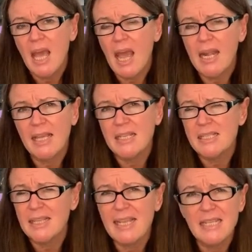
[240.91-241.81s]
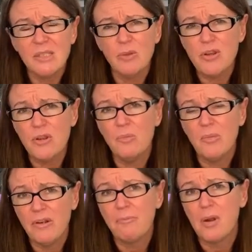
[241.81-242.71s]
and it can lead to a
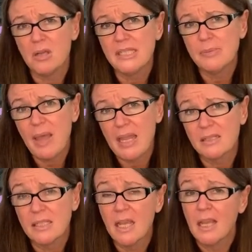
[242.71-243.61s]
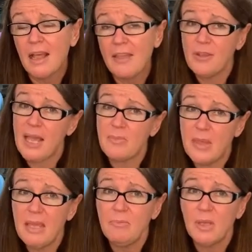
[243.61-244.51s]
number of prospects. If you're like
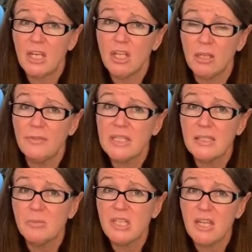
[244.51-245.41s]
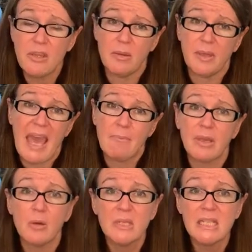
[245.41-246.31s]
me and you love your subject, you can
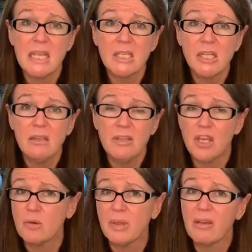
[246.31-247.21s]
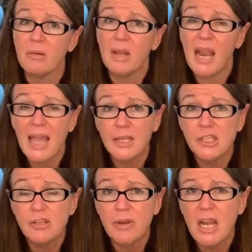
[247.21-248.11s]
become a teacher, you can become a
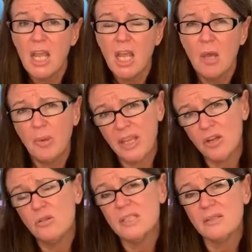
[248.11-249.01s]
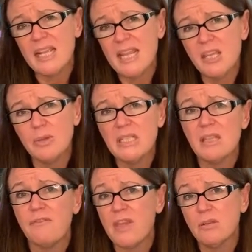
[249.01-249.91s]
lecturer, but it can also take you into
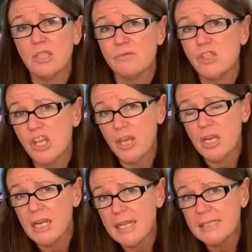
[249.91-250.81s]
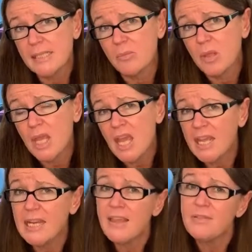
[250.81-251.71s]
the field of journalism. It
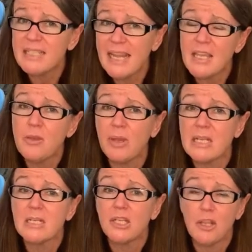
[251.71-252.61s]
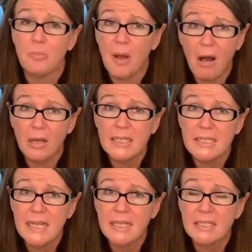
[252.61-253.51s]
can even take you into
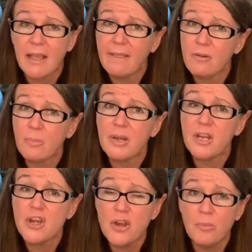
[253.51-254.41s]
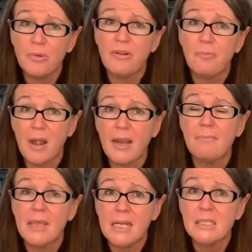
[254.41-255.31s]
politics. There have been a number of prime
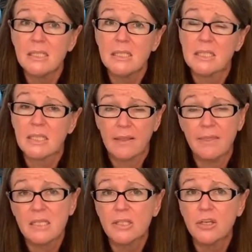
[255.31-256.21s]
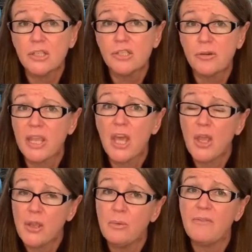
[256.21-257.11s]
ministers in this country
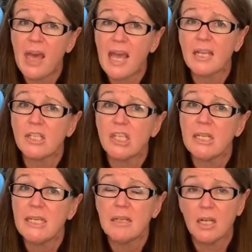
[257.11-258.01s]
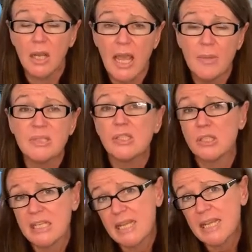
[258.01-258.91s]
who have actually
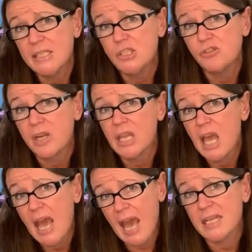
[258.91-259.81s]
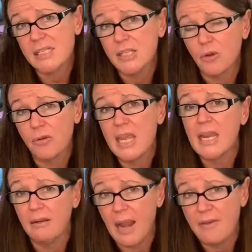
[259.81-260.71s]
studied history at degree
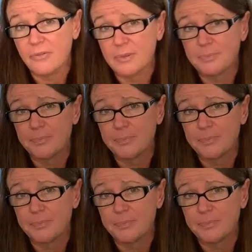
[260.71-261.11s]
level.